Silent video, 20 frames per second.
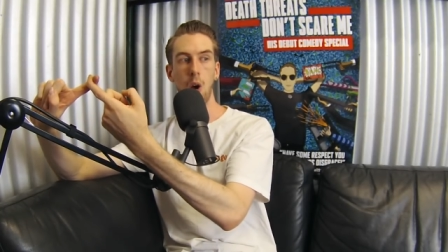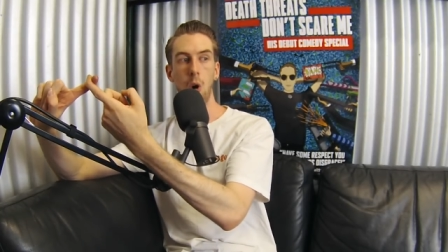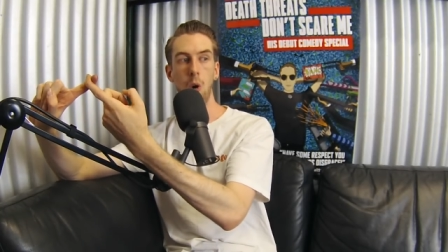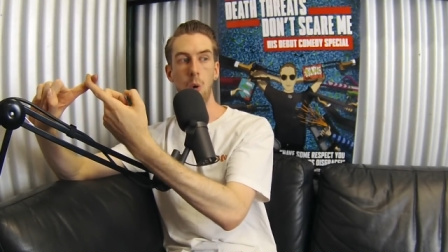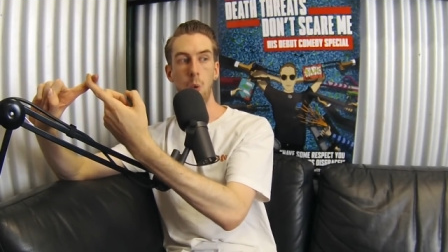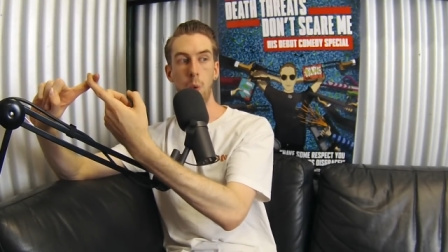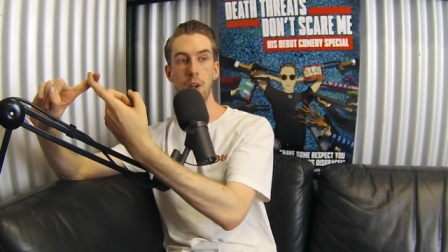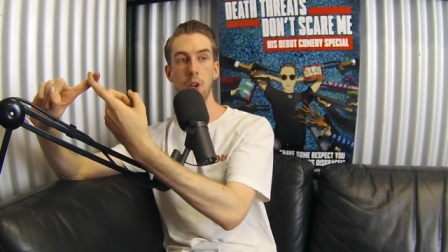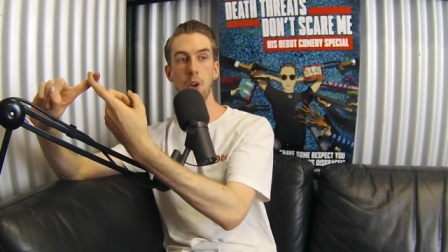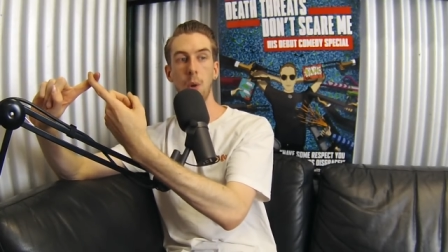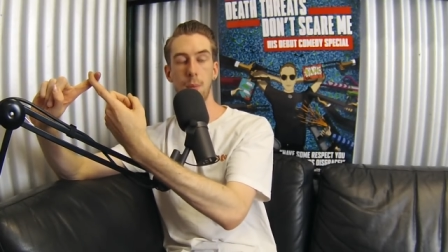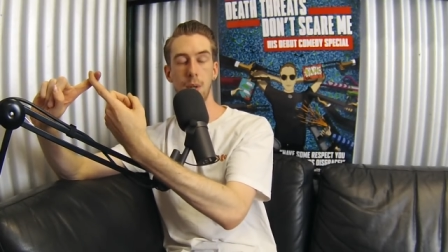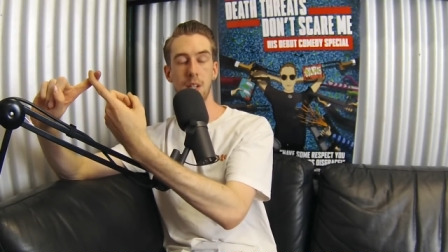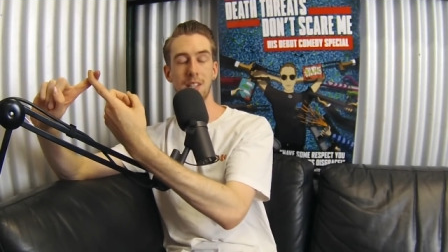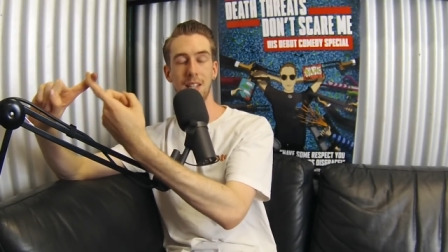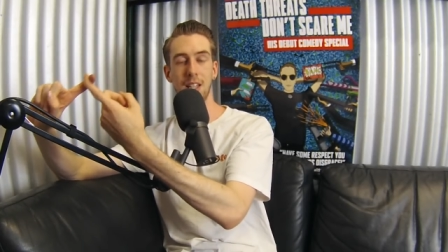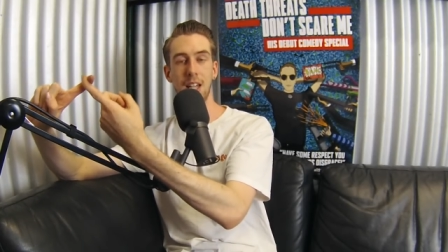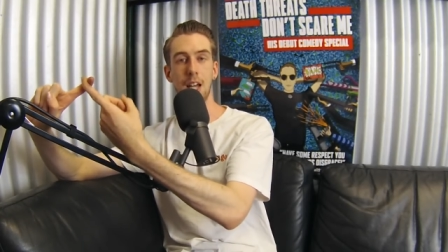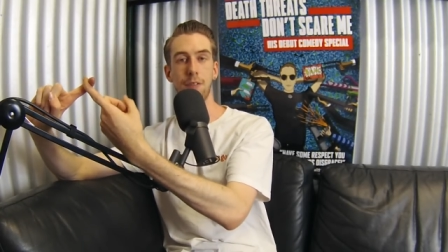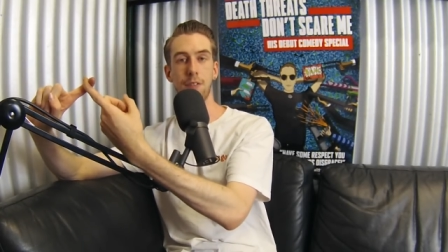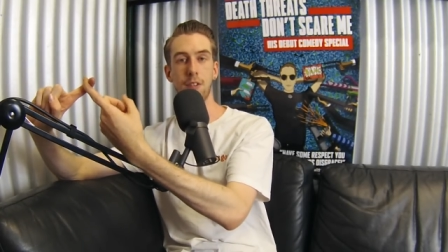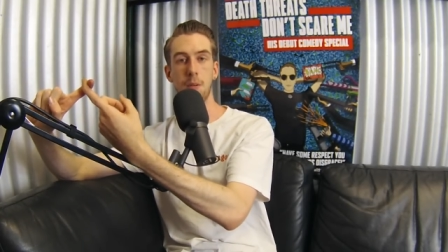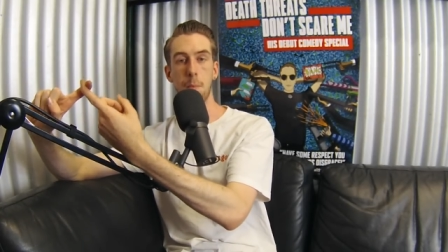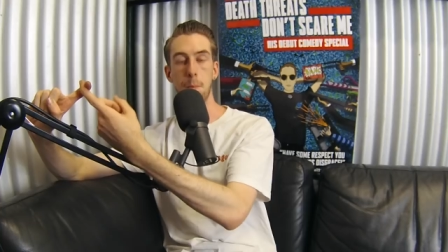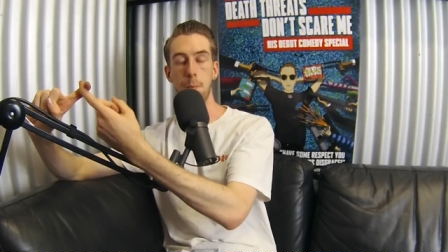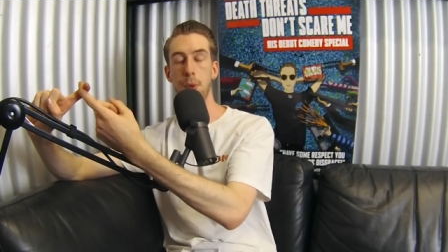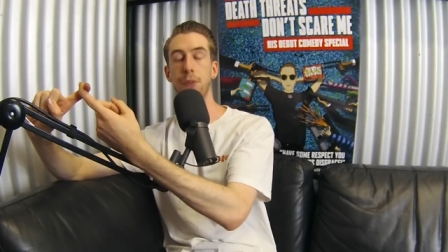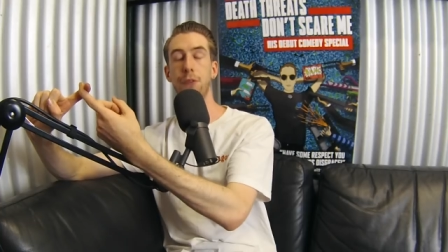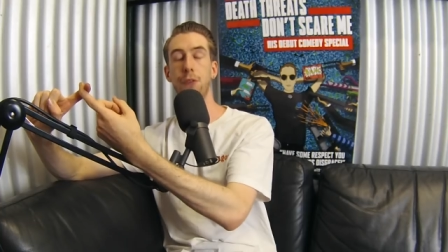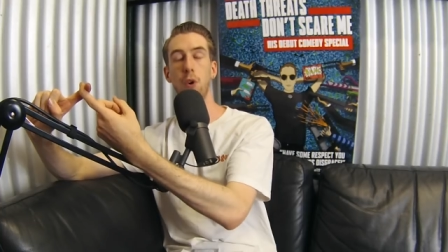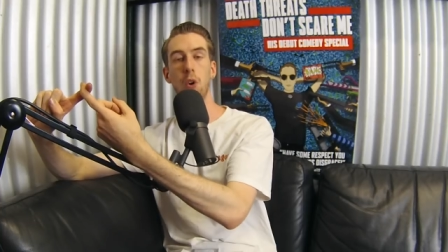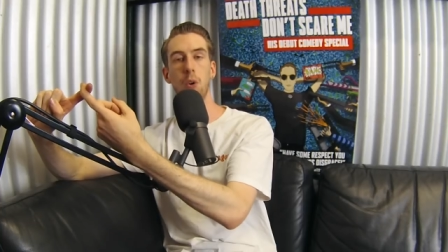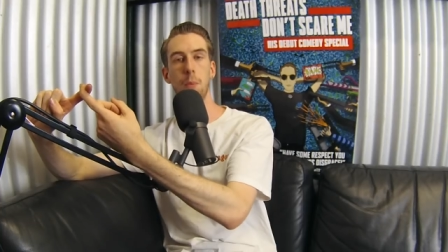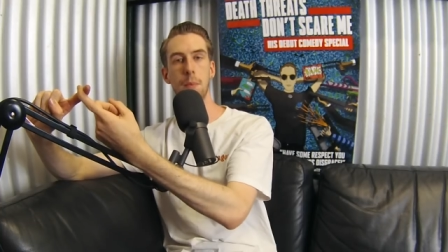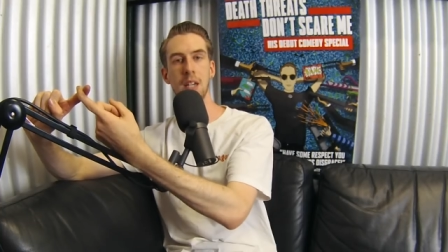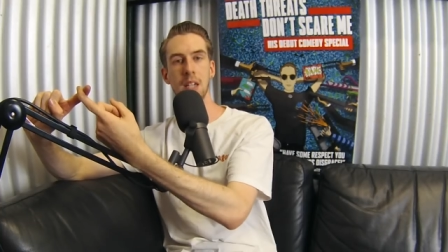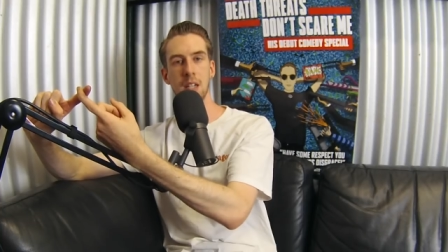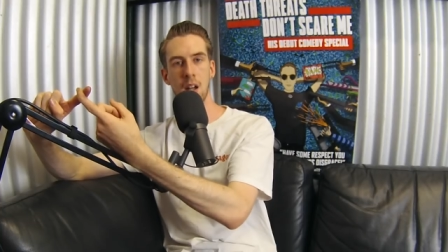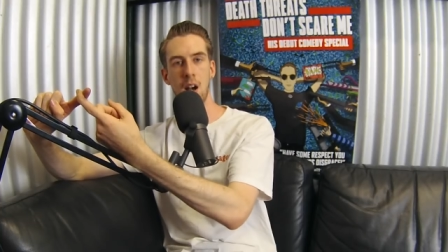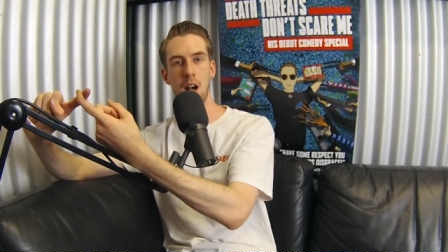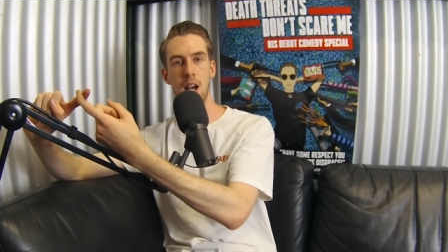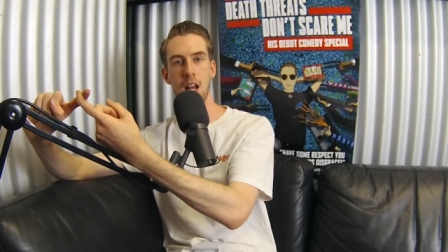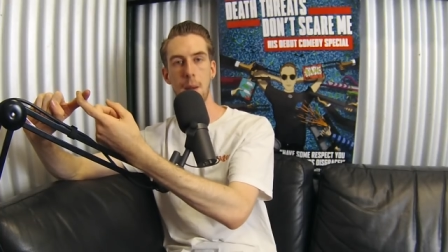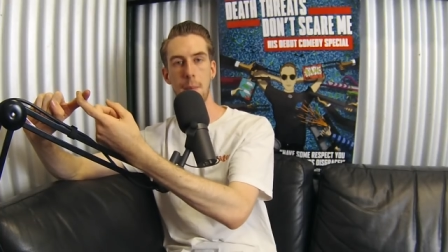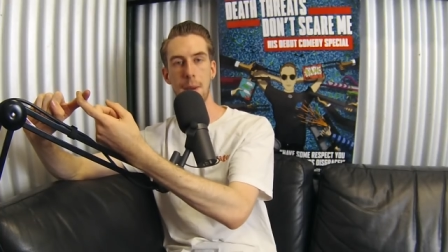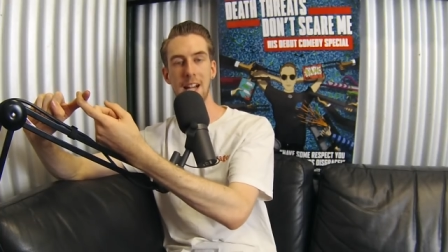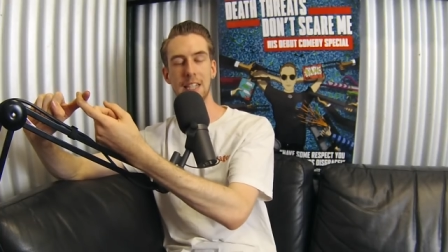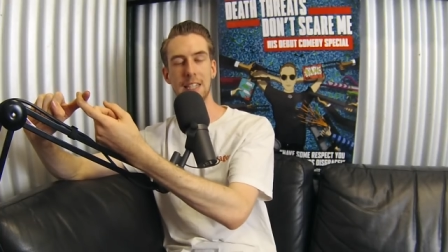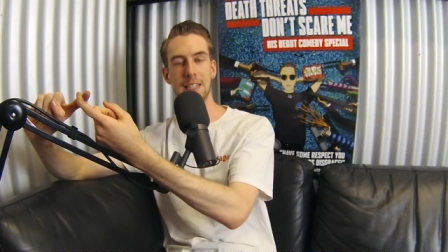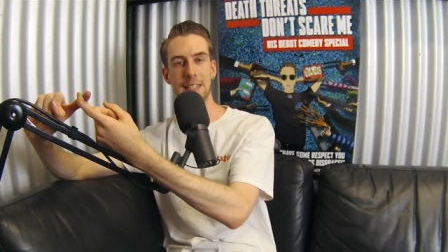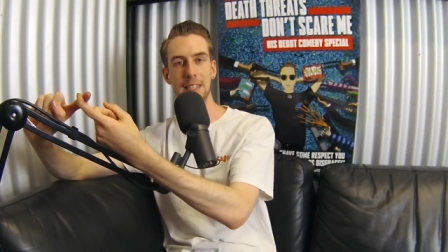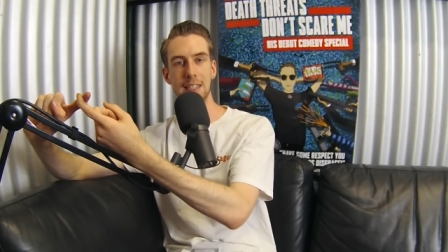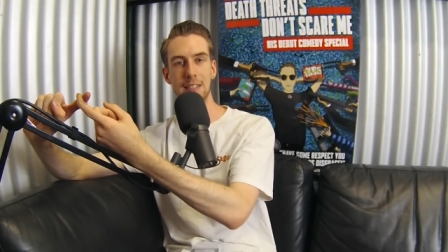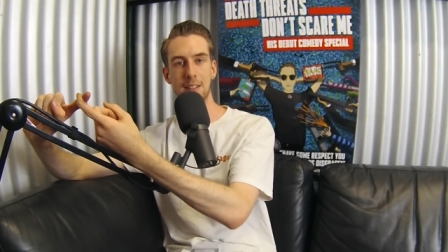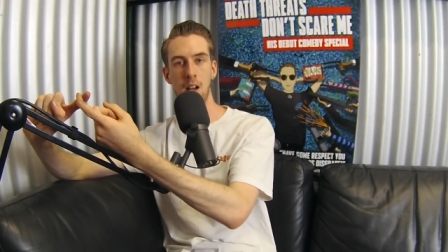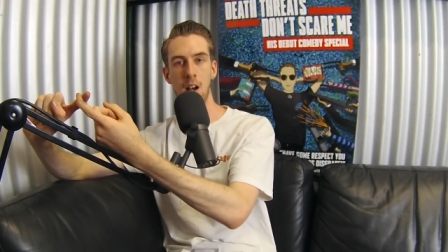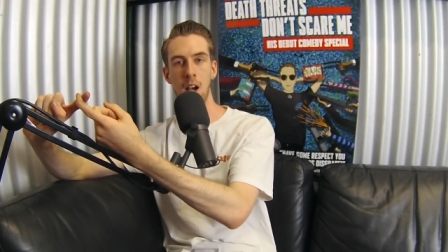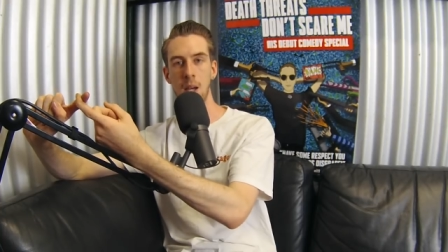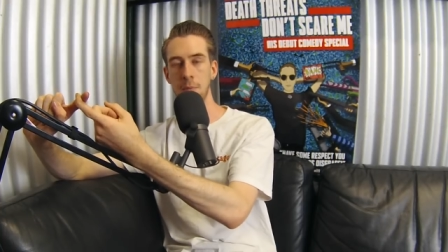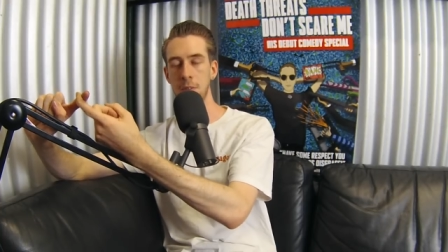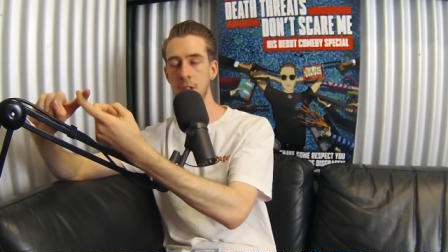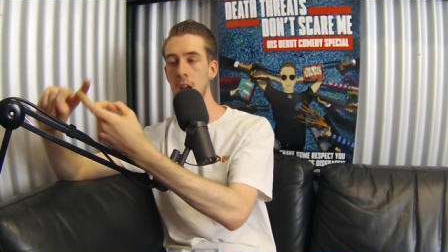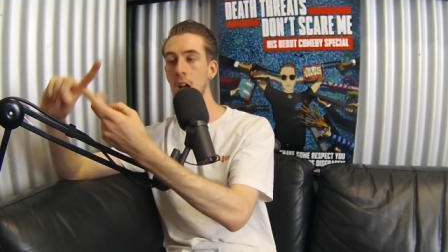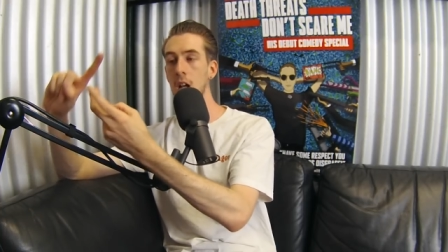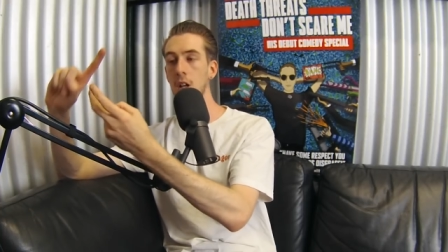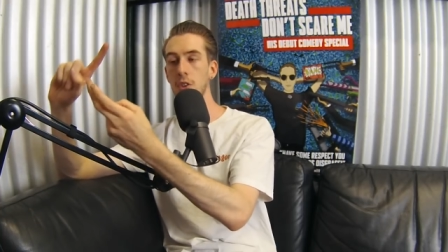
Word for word: We almost left before midnight about six times.